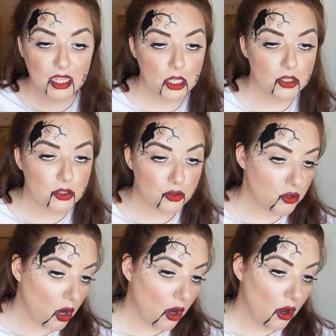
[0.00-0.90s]

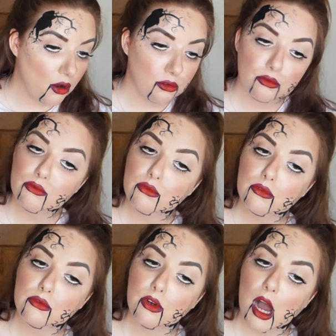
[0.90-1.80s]
So
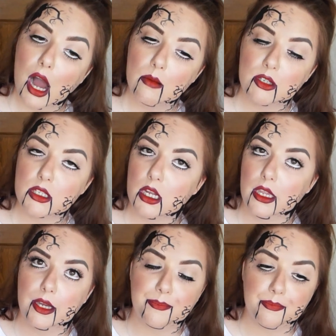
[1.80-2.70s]
I'm just going
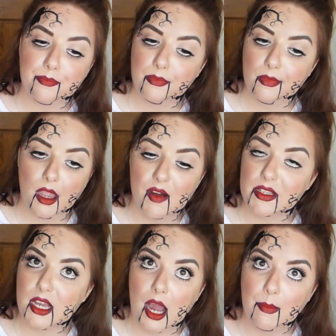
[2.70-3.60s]
to either
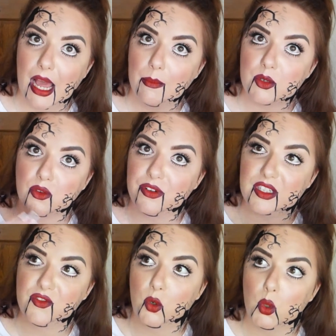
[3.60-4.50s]
time lapse or
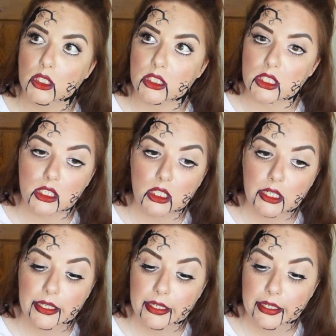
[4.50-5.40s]
fast forward
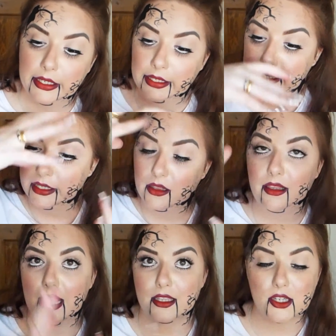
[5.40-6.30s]
the
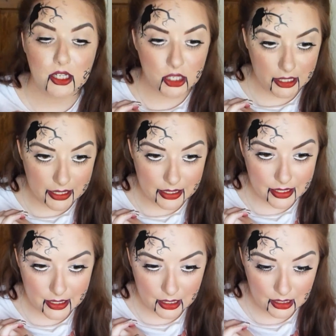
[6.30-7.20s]
added touches.